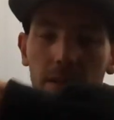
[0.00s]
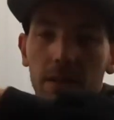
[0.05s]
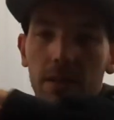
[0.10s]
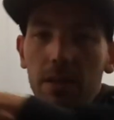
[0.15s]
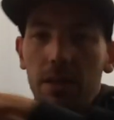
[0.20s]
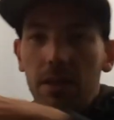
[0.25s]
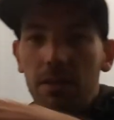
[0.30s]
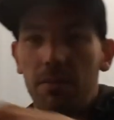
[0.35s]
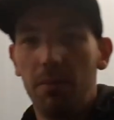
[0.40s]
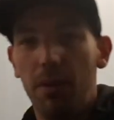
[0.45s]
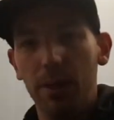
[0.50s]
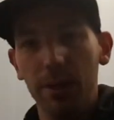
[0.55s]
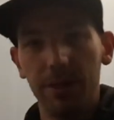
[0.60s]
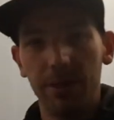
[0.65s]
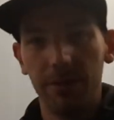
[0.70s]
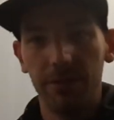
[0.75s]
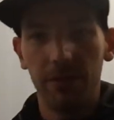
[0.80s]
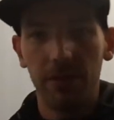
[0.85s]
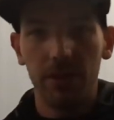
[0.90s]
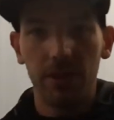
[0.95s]
Most
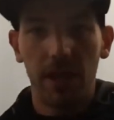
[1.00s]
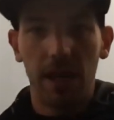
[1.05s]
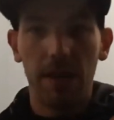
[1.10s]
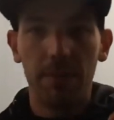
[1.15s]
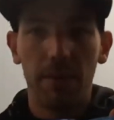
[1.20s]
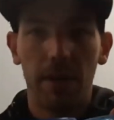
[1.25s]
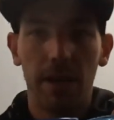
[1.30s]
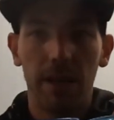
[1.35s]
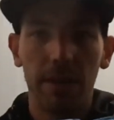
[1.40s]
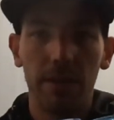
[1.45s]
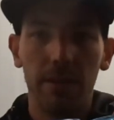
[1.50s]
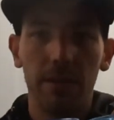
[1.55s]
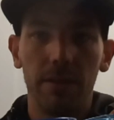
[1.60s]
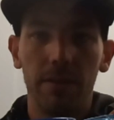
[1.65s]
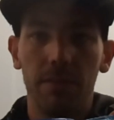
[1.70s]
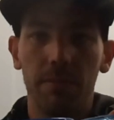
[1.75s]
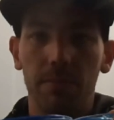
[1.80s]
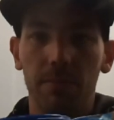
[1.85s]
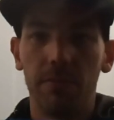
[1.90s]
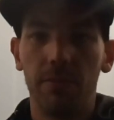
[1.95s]
of the time I
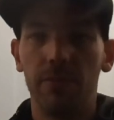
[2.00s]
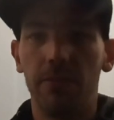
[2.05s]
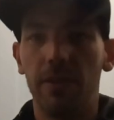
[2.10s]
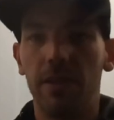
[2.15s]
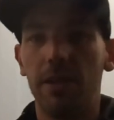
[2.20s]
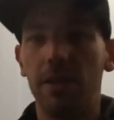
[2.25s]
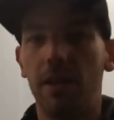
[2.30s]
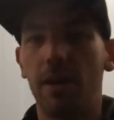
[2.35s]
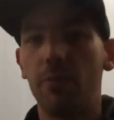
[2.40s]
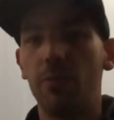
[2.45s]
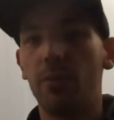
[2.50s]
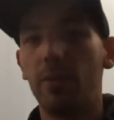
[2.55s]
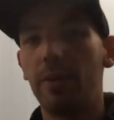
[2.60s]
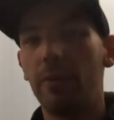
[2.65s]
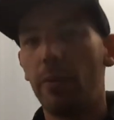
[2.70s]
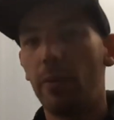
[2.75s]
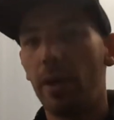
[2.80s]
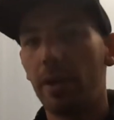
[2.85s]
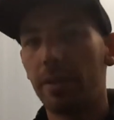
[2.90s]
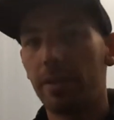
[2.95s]
fill it up with
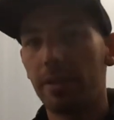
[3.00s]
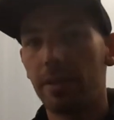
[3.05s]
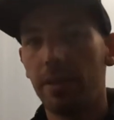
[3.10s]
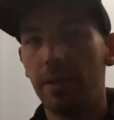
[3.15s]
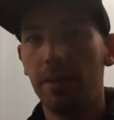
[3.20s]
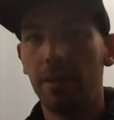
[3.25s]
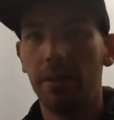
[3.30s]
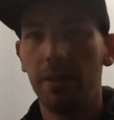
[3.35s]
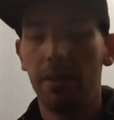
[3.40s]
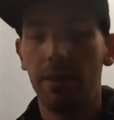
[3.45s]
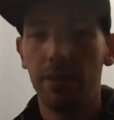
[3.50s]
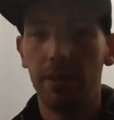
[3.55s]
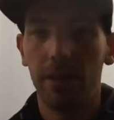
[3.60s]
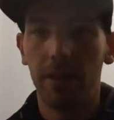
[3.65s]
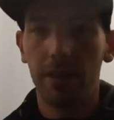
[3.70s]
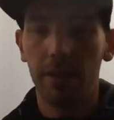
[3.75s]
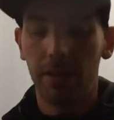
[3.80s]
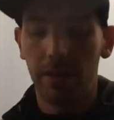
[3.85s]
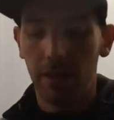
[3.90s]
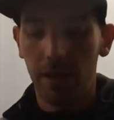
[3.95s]
water and
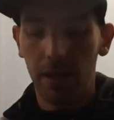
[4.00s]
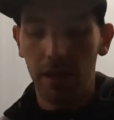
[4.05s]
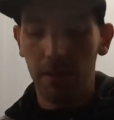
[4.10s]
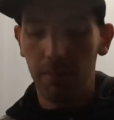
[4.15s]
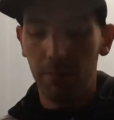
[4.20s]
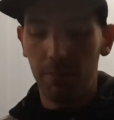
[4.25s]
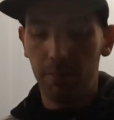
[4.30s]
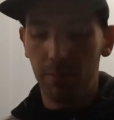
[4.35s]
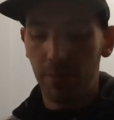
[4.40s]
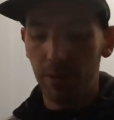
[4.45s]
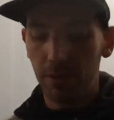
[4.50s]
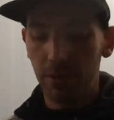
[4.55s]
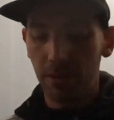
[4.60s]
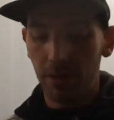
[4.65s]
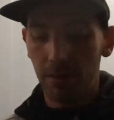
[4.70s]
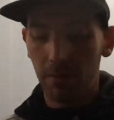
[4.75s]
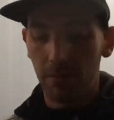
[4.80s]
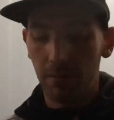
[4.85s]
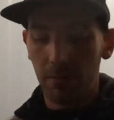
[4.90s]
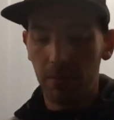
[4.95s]
then put
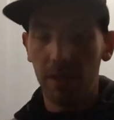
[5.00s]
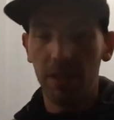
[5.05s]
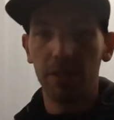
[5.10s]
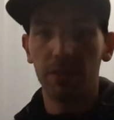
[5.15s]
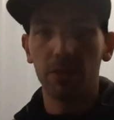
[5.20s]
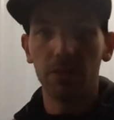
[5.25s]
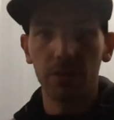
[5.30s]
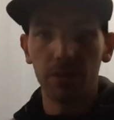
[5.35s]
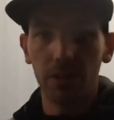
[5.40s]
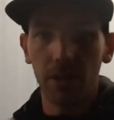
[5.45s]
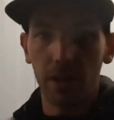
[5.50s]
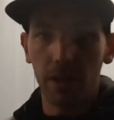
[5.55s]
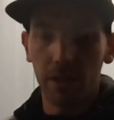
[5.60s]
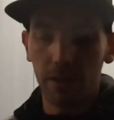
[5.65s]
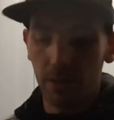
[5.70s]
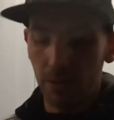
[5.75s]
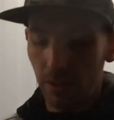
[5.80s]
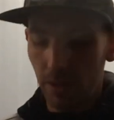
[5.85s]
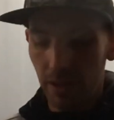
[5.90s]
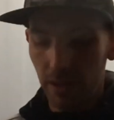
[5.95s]
some
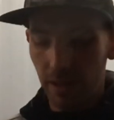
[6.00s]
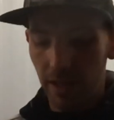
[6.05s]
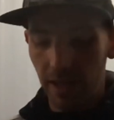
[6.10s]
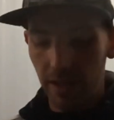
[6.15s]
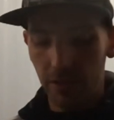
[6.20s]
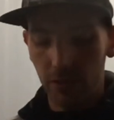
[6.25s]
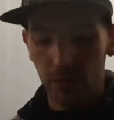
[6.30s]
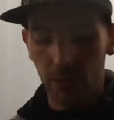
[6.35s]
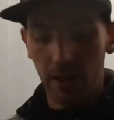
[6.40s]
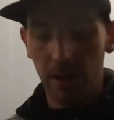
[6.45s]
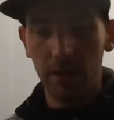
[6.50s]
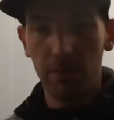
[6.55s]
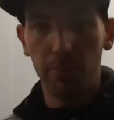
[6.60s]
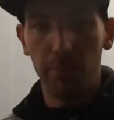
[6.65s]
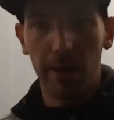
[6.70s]
Isostar or Gatorade